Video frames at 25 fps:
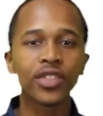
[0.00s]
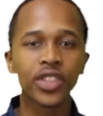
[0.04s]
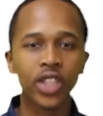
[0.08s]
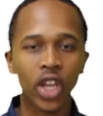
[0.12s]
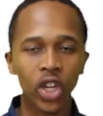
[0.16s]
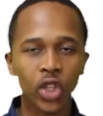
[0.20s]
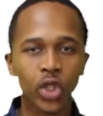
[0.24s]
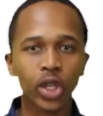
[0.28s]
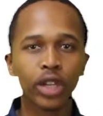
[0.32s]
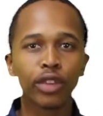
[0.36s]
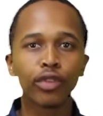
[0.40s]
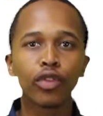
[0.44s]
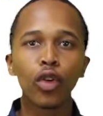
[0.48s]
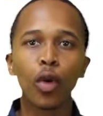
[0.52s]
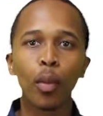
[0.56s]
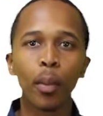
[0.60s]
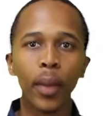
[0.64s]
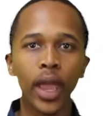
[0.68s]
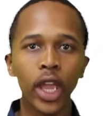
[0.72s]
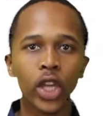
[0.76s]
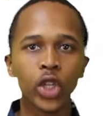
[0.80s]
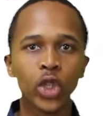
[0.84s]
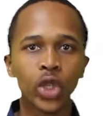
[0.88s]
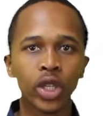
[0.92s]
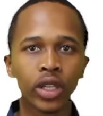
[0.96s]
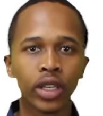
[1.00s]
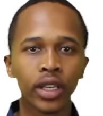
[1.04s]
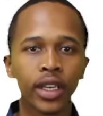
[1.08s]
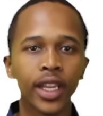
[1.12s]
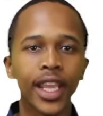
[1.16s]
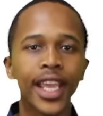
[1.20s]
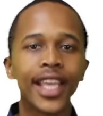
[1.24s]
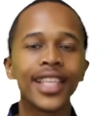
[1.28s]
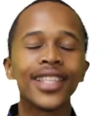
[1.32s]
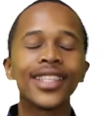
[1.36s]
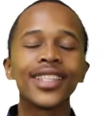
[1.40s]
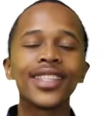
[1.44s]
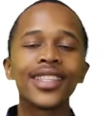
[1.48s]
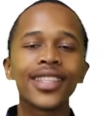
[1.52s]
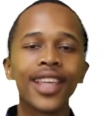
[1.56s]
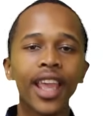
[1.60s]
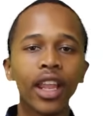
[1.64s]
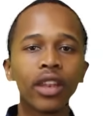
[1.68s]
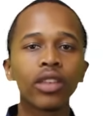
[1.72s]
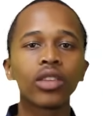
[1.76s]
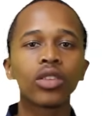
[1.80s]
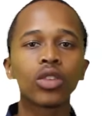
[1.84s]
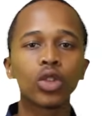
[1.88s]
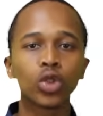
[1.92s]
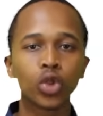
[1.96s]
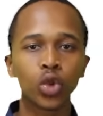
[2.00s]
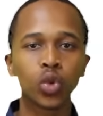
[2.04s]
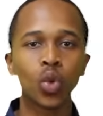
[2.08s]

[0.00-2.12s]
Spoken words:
of such information is central